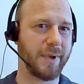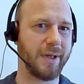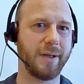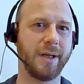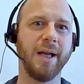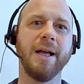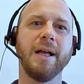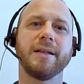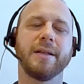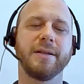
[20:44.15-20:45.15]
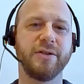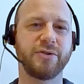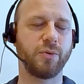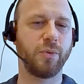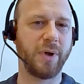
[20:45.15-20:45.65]
that
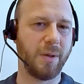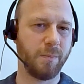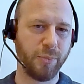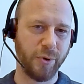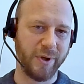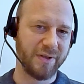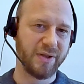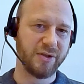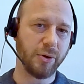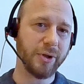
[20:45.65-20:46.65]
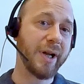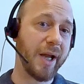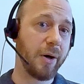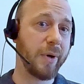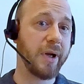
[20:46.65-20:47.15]
needs to imprint it on a
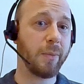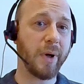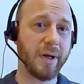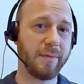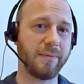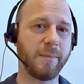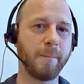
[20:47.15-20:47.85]
carrier wave.